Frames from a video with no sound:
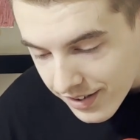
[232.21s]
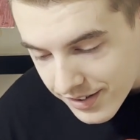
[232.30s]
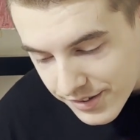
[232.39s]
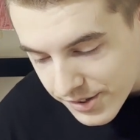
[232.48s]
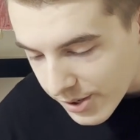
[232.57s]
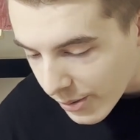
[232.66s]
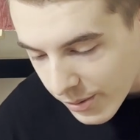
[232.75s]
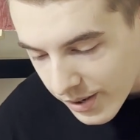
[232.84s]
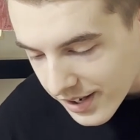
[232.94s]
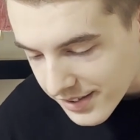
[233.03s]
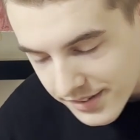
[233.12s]
So
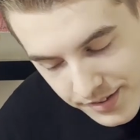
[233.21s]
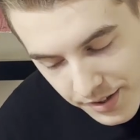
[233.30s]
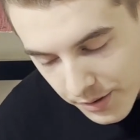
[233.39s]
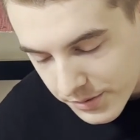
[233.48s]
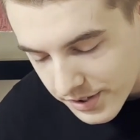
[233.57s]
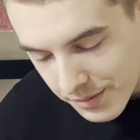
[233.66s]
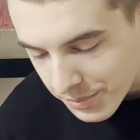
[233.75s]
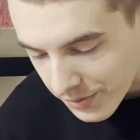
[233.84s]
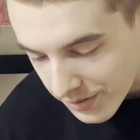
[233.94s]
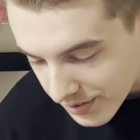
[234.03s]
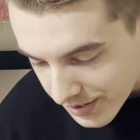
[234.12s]
it's so
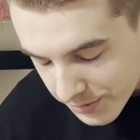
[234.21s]
simple.